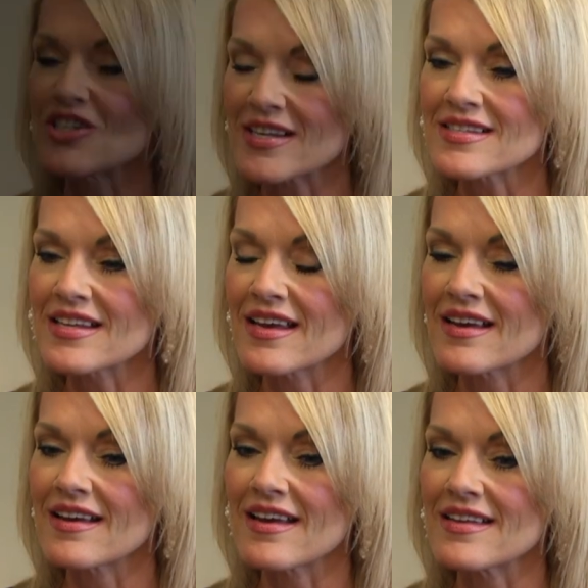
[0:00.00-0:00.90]

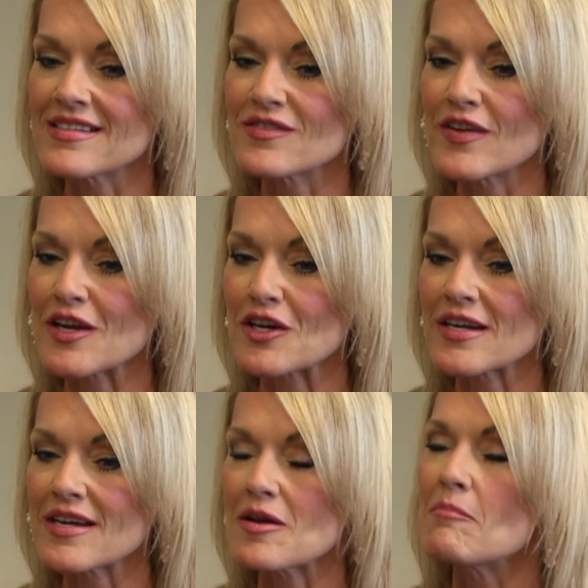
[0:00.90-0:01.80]
Jessica is
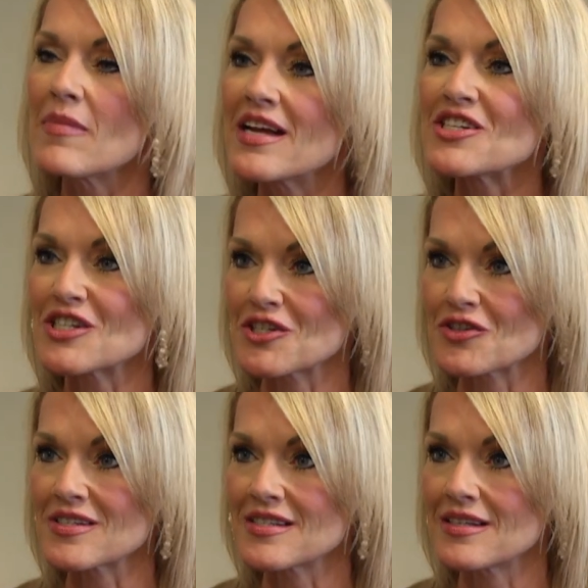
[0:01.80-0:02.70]
very much
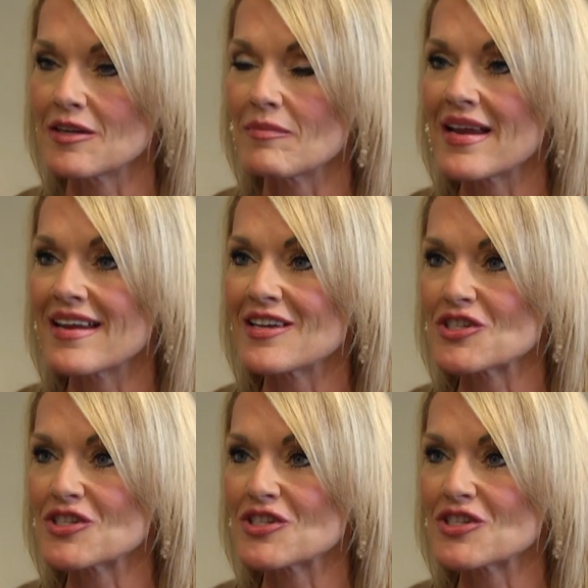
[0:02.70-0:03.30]
interested in making